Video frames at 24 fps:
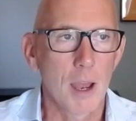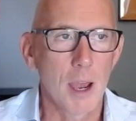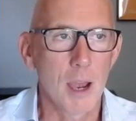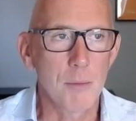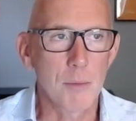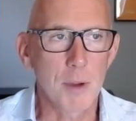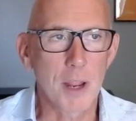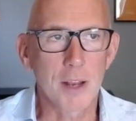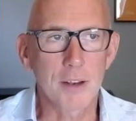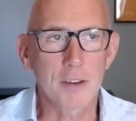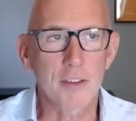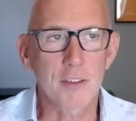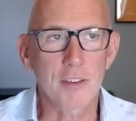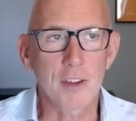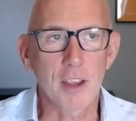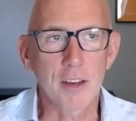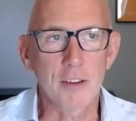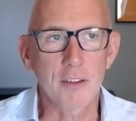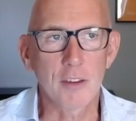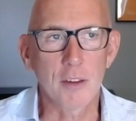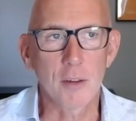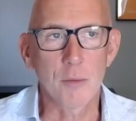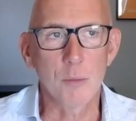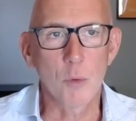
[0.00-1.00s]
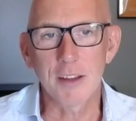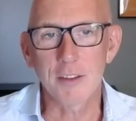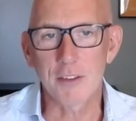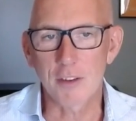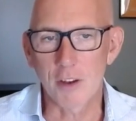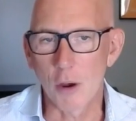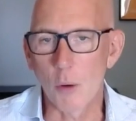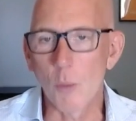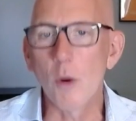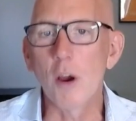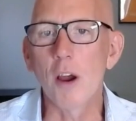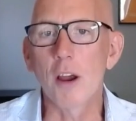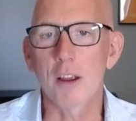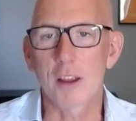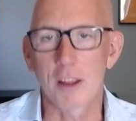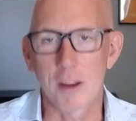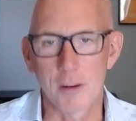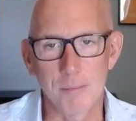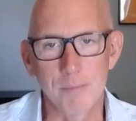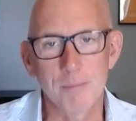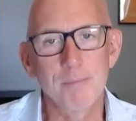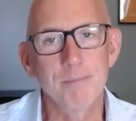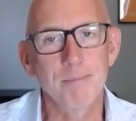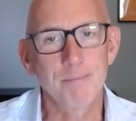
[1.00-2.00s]
And we had to say to them, it's not
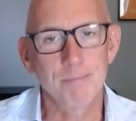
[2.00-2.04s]
working.